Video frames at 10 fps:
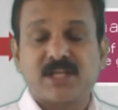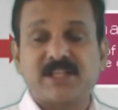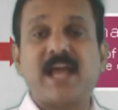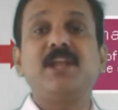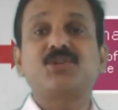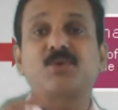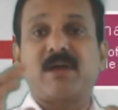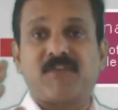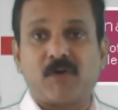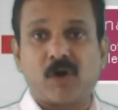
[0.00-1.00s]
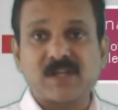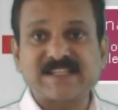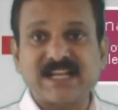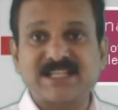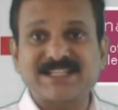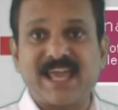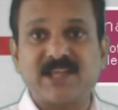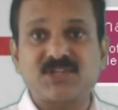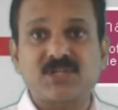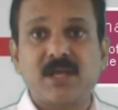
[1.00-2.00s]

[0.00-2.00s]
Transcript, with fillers: then into a four cell stage,